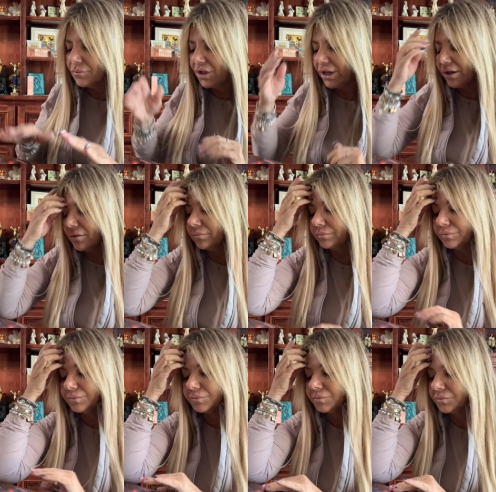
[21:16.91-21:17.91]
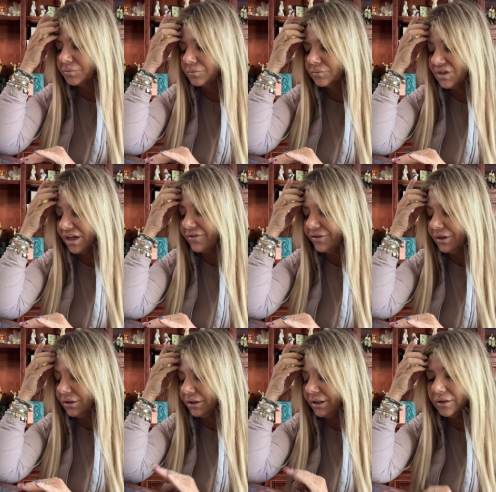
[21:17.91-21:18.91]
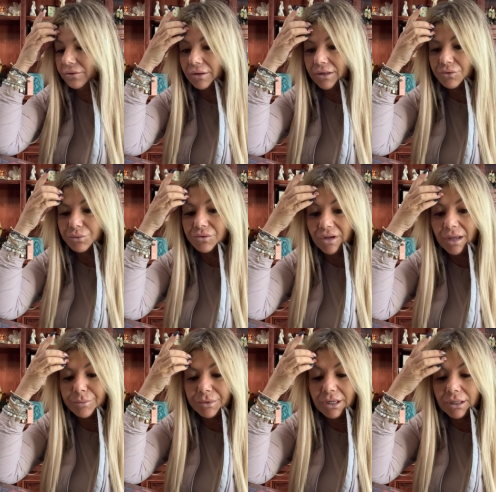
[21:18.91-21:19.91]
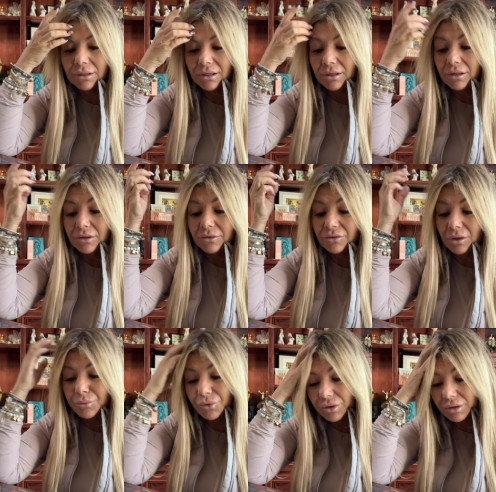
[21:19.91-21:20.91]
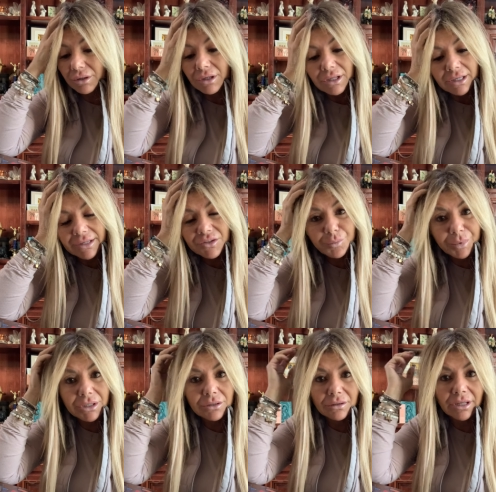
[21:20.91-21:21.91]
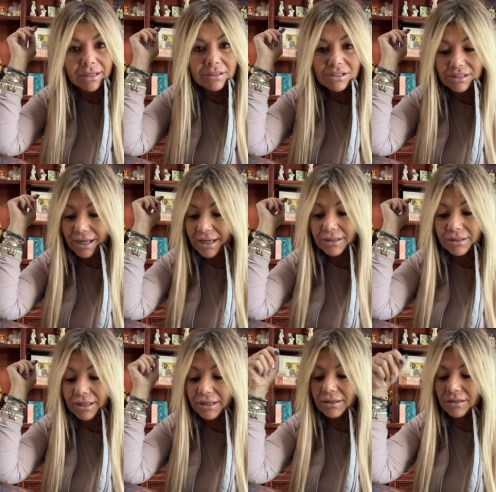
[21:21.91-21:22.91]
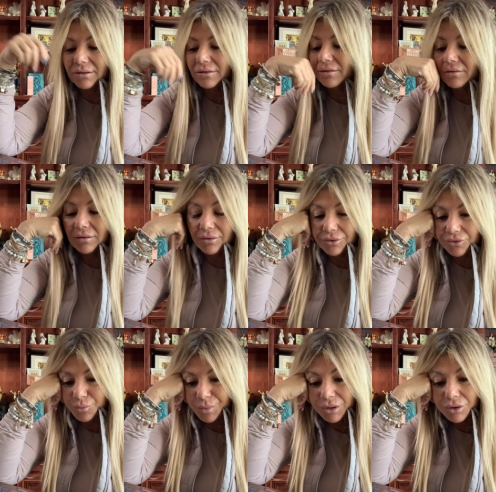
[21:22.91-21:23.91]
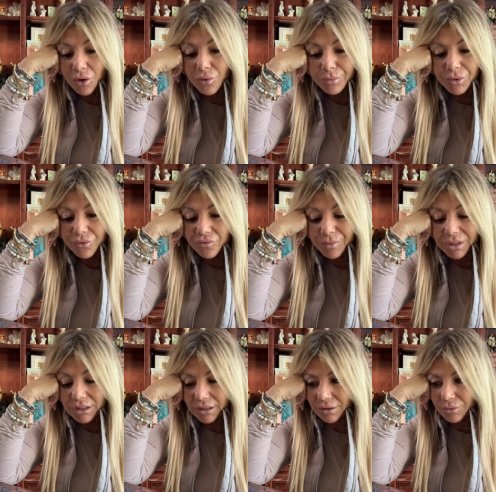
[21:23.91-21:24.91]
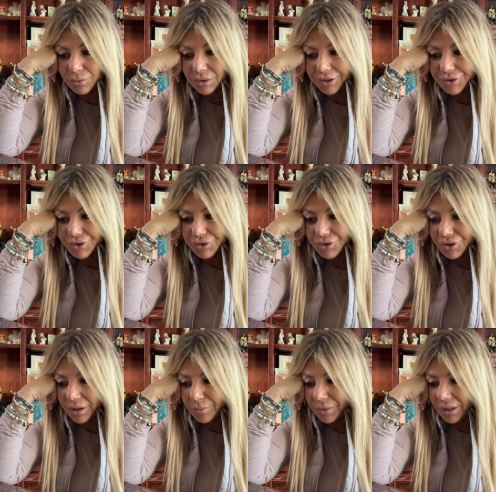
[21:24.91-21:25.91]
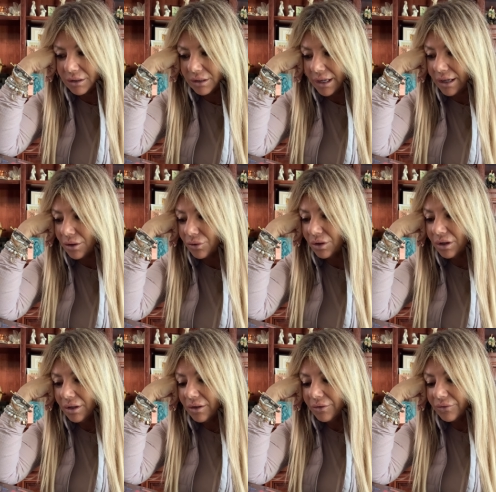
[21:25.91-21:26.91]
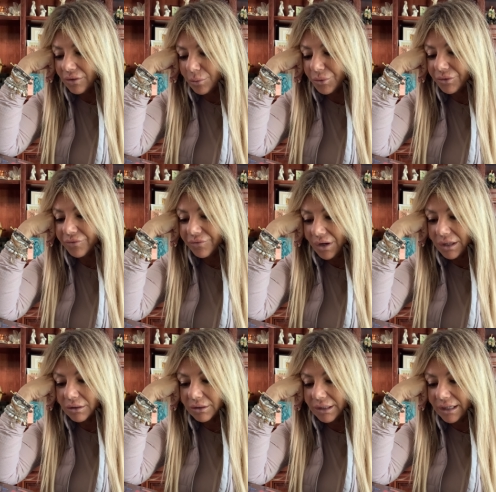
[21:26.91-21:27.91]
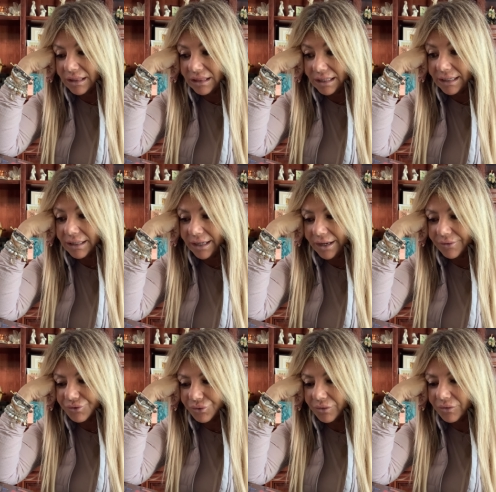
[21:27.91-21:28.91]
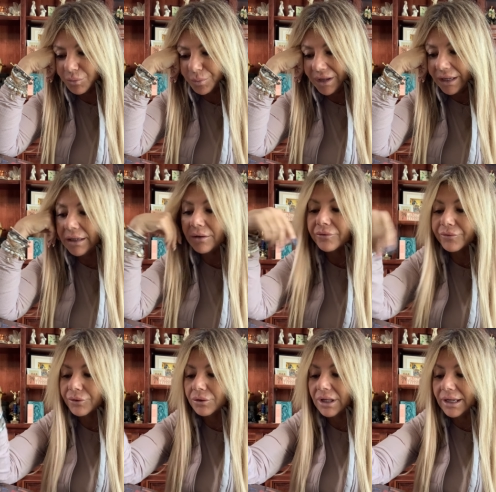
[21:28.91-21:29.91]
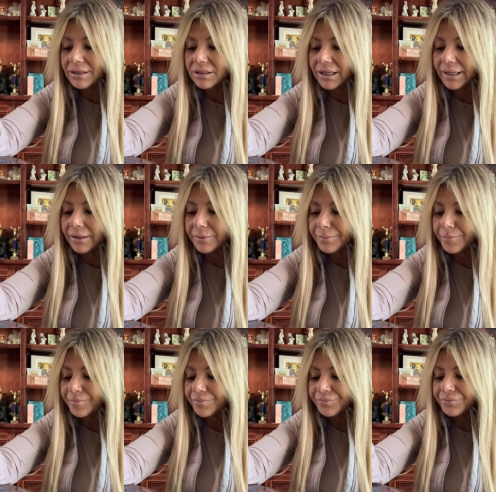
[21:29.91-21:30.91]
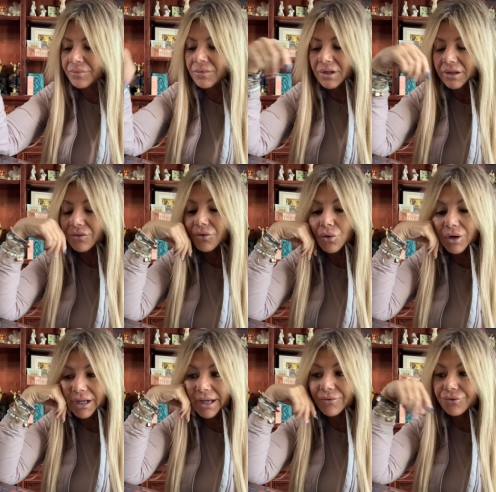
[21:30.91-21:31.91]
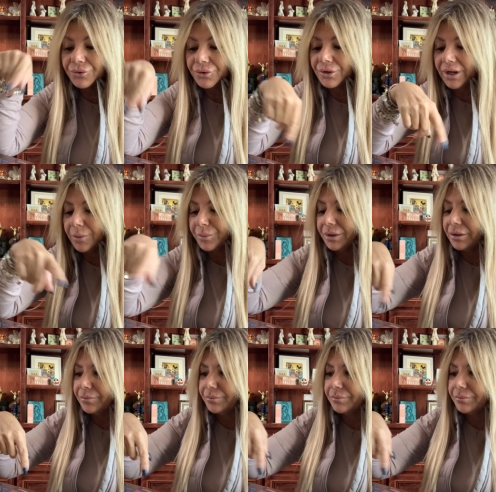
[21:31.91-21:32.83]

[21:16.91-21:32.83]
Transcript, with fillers: Yeah, definitely. That's what's happening. Someone, it's been like stagnant. There's been no movement in a relationship. And now someone finally, I think, after this painful ending, is going after their happy,